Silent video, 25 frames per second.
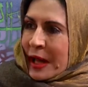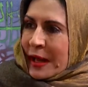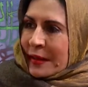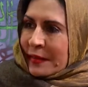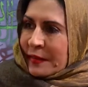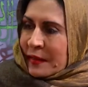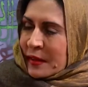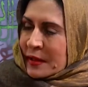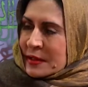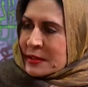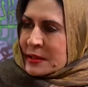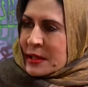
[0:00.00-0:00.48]
at
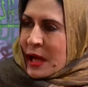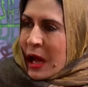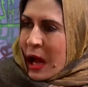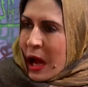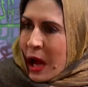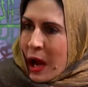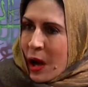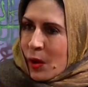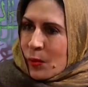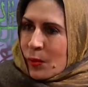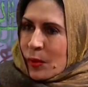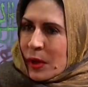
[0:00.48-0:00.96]
this
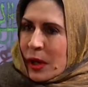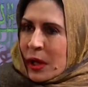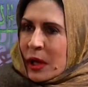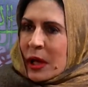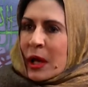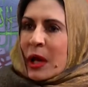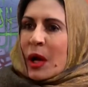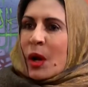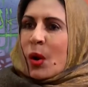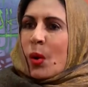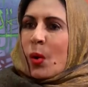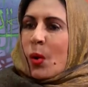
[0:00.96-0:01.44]
hour
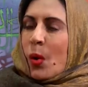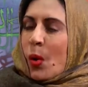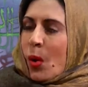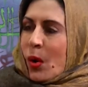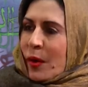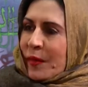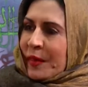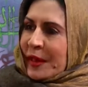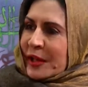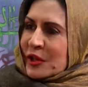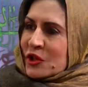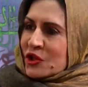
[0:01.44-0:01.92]
or
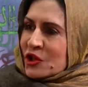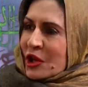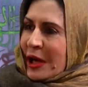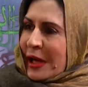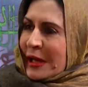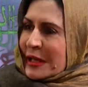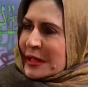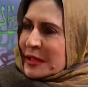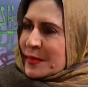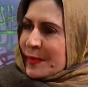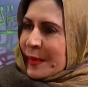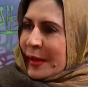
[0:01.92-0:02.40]
that
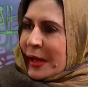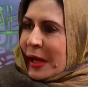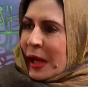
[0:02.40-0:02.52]
child is being